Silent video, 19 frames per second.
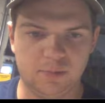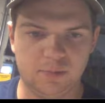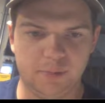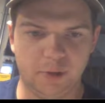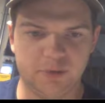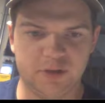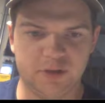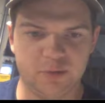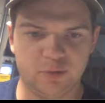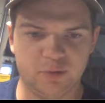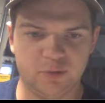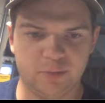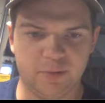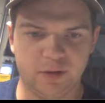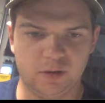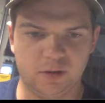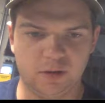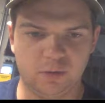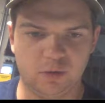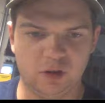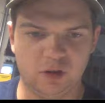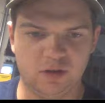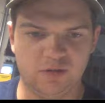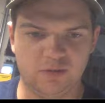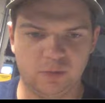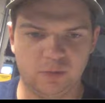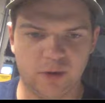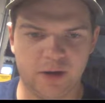Both teams
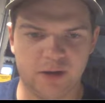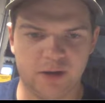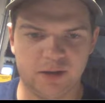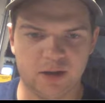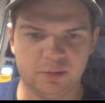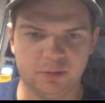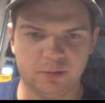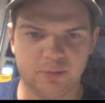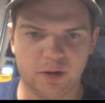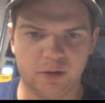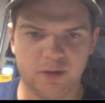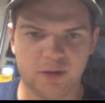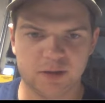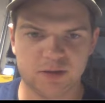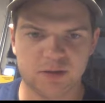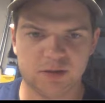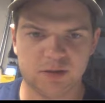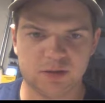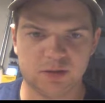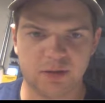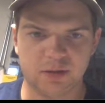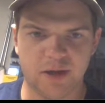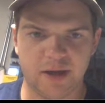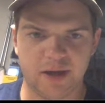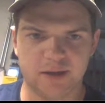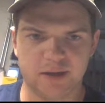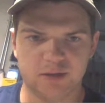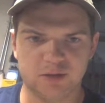were into double bonus,
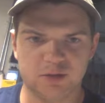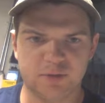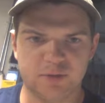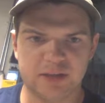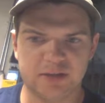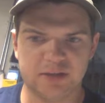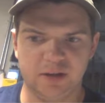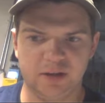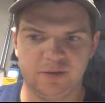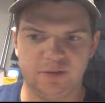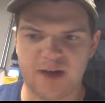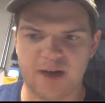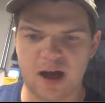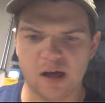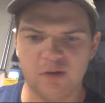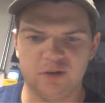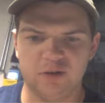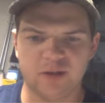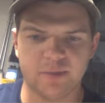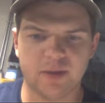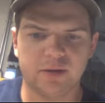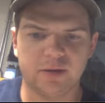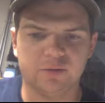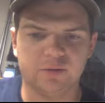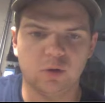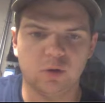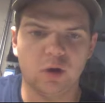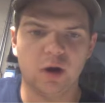and it's basically a foul every time down
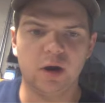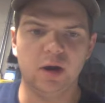the floor.